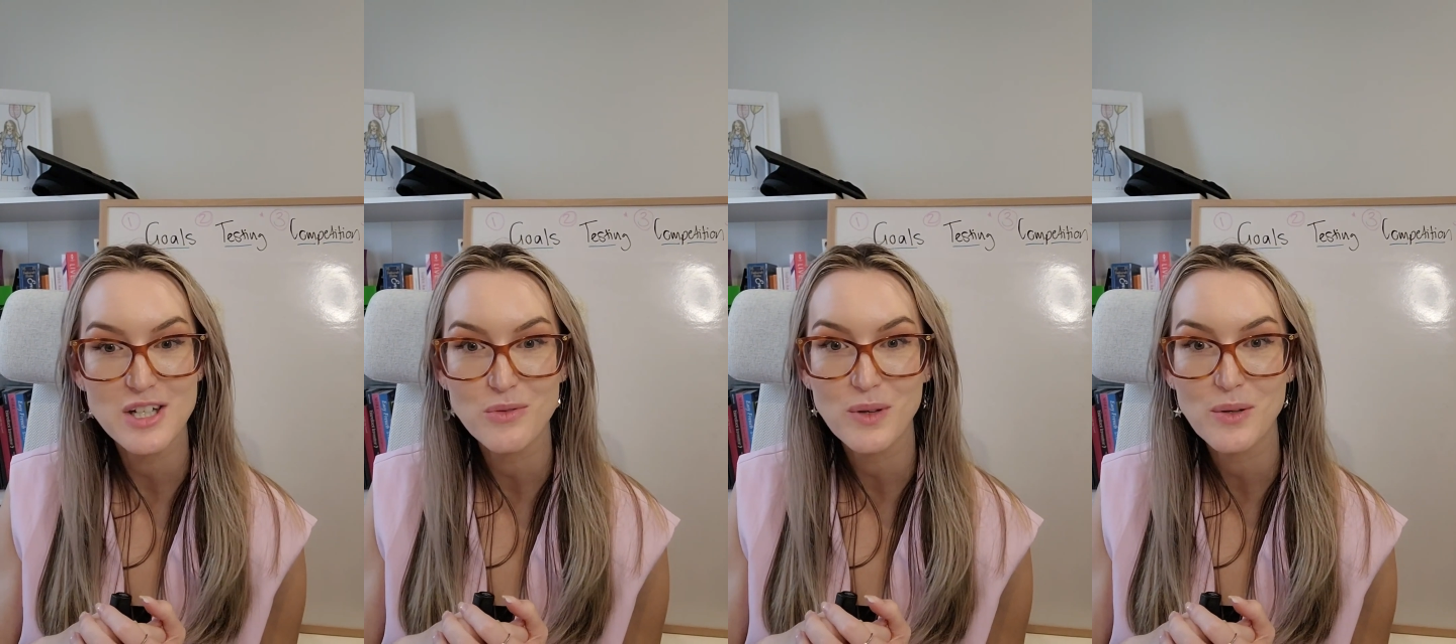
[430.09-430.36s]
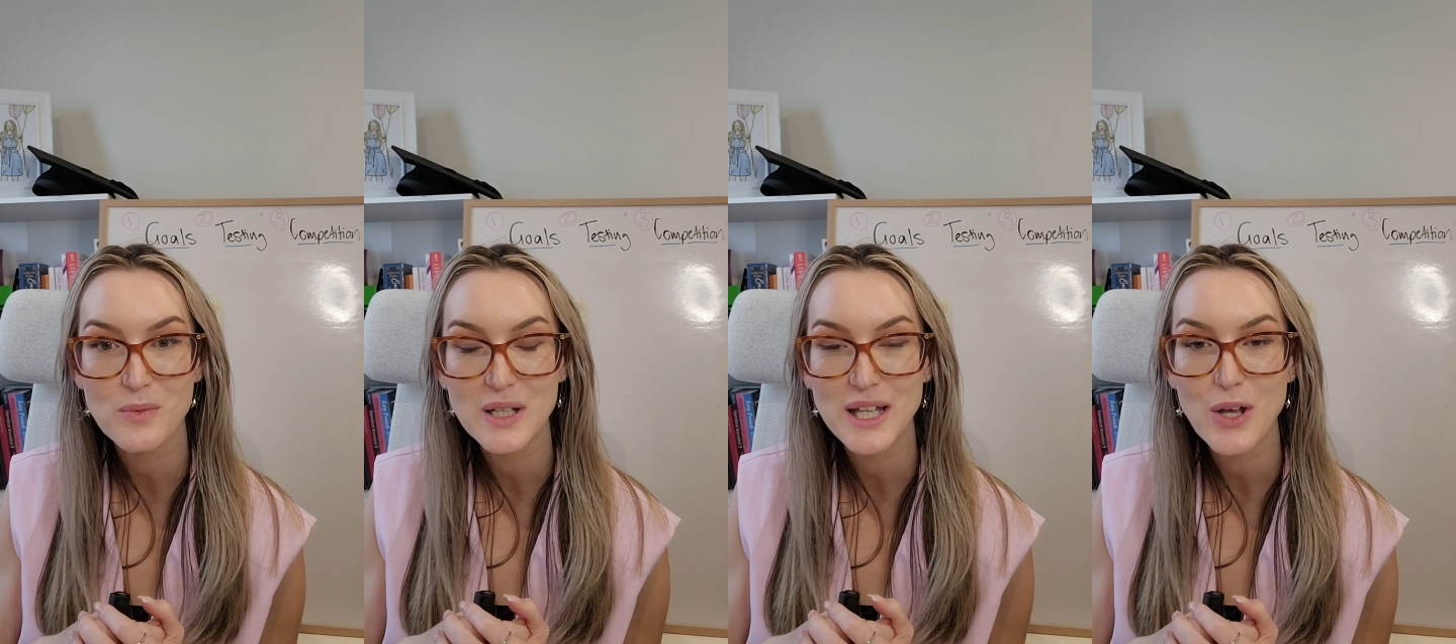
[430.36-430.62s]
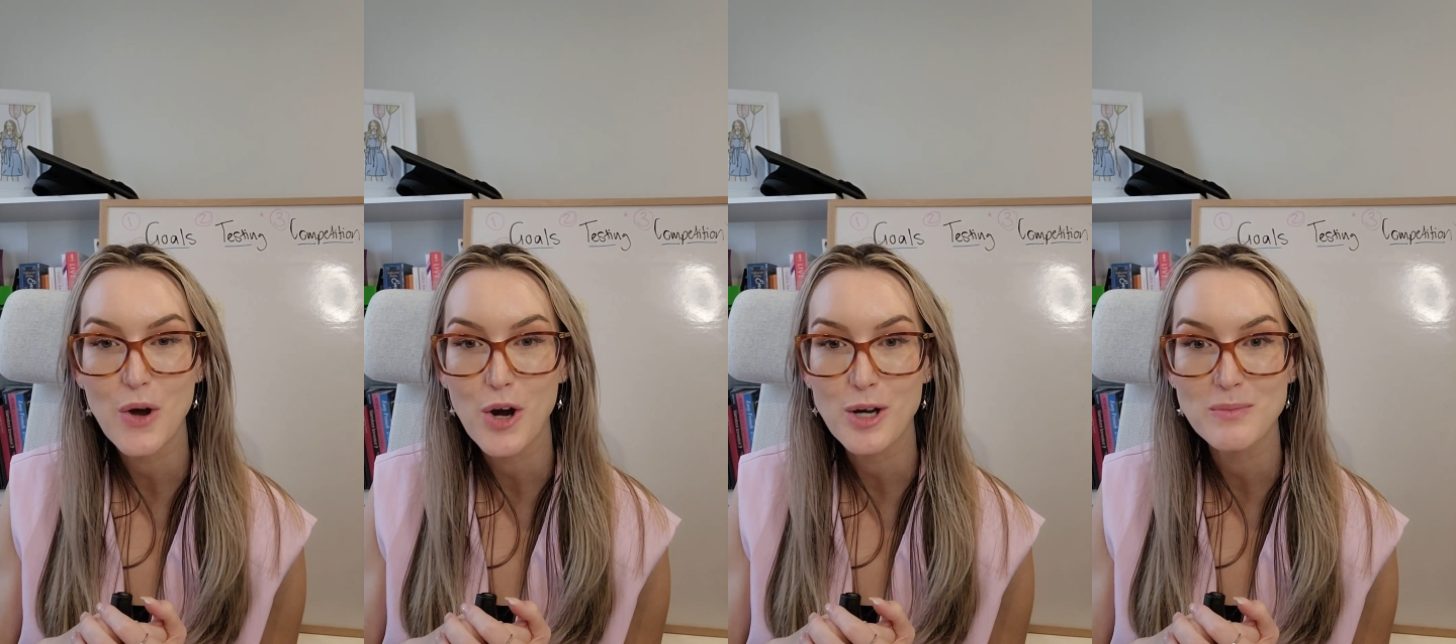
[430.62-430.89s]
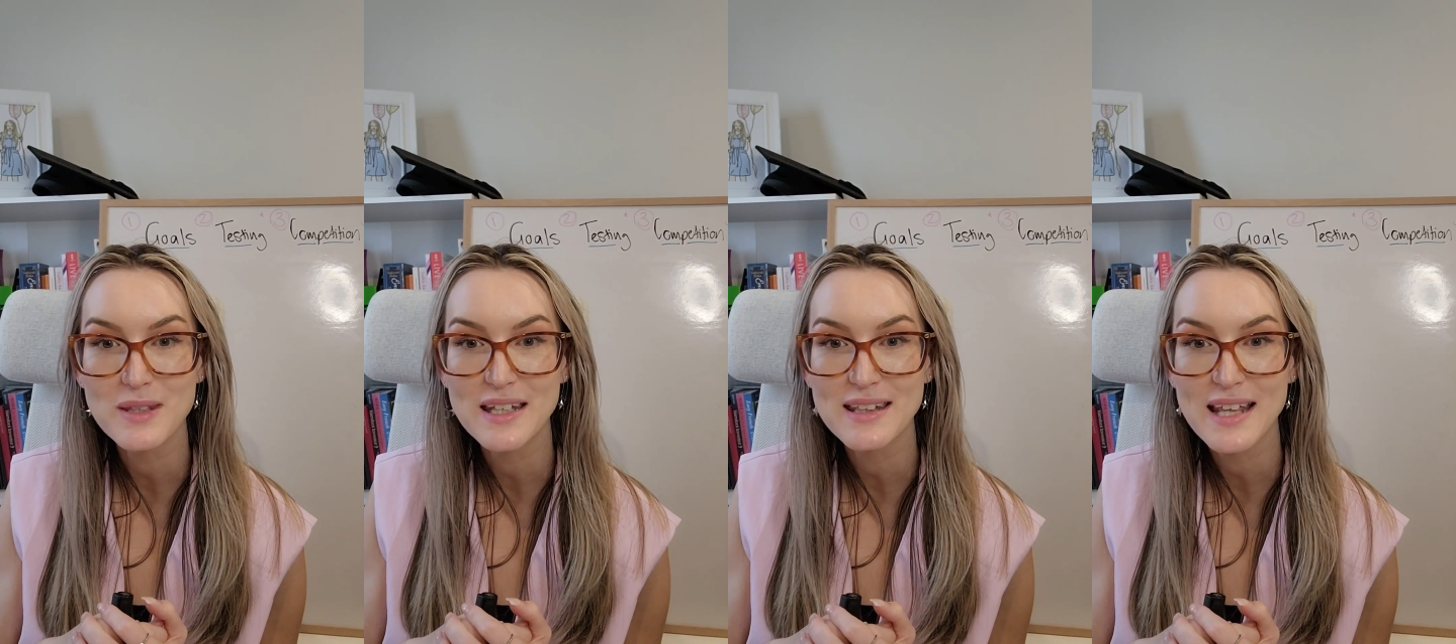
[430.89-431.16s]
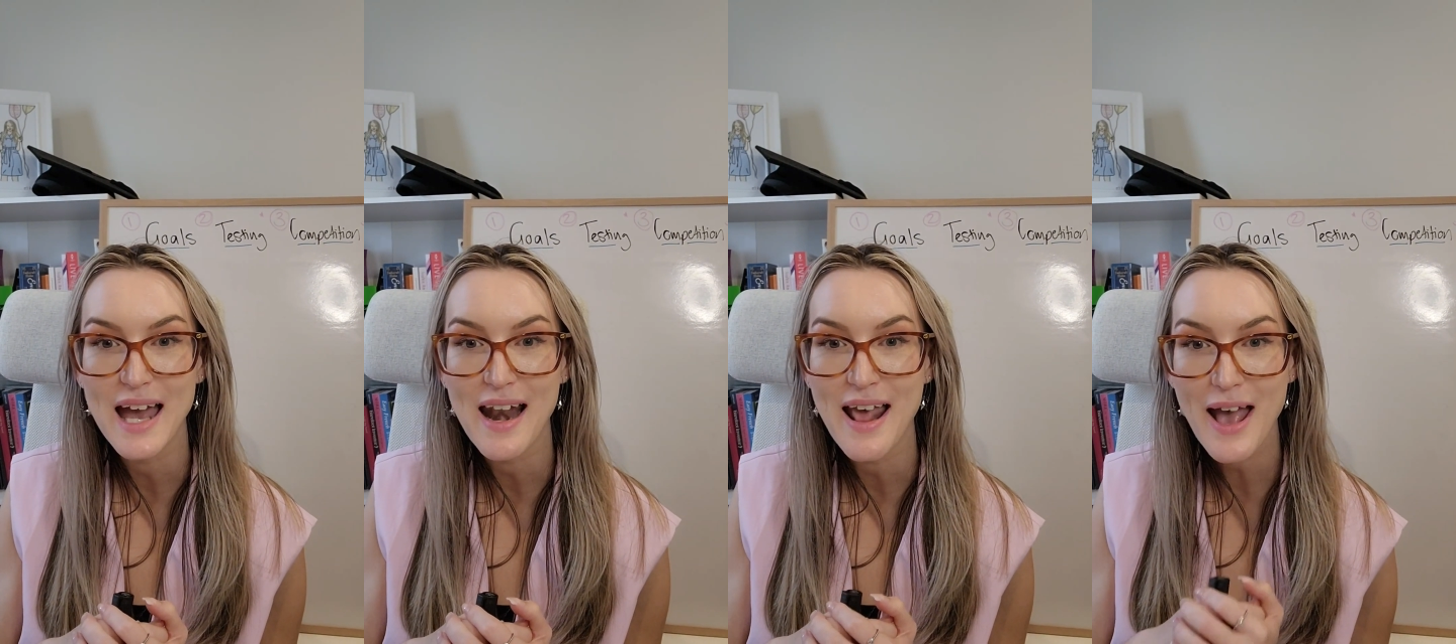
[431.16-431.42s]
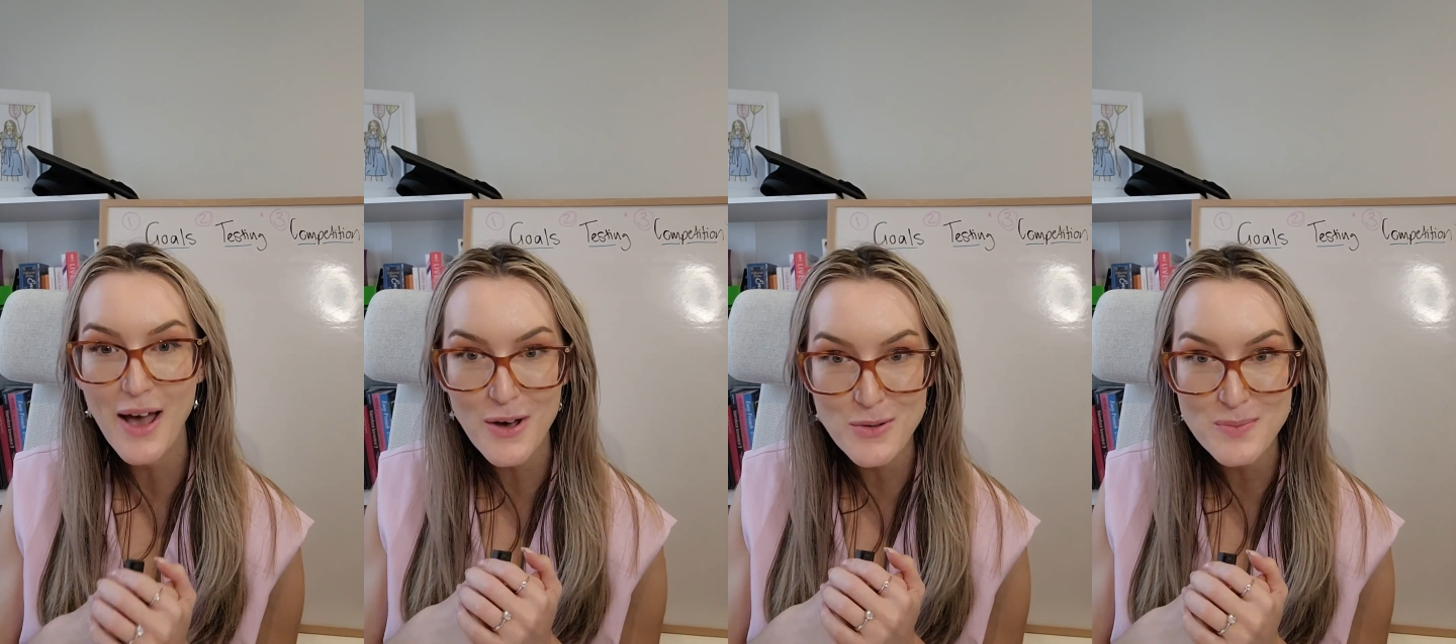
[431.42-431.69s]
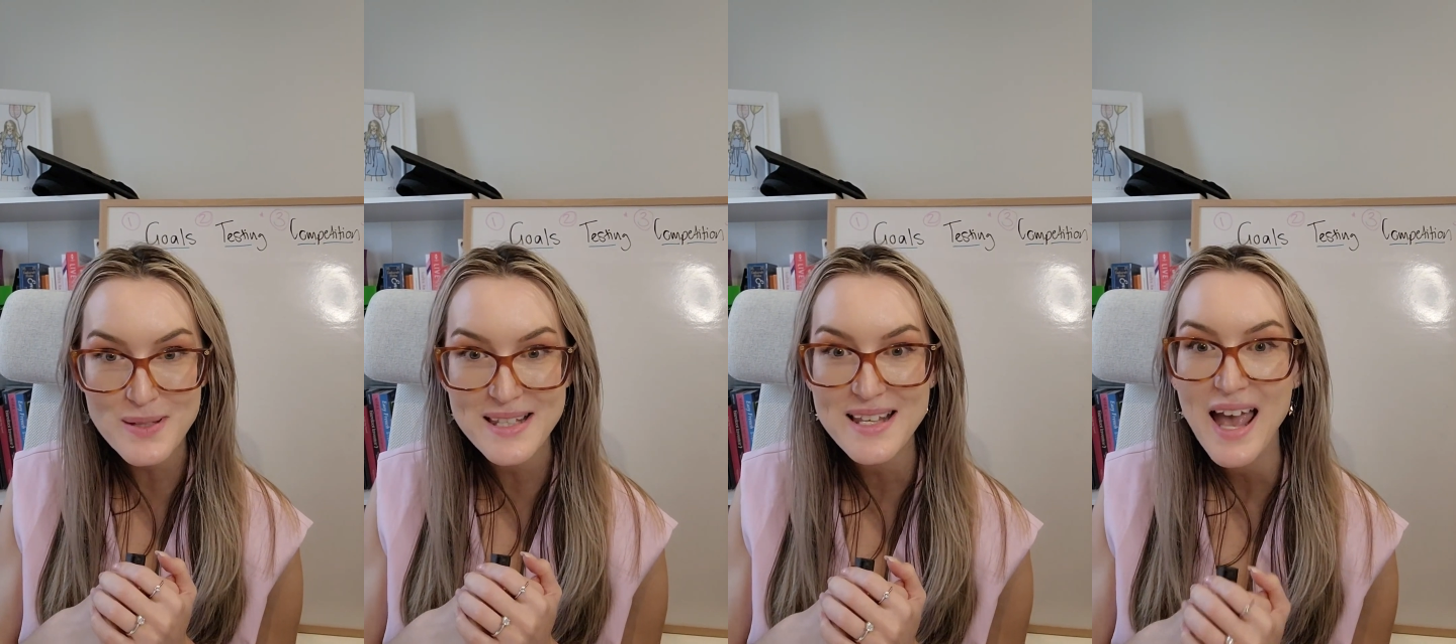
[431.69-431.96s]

we really hope that helps.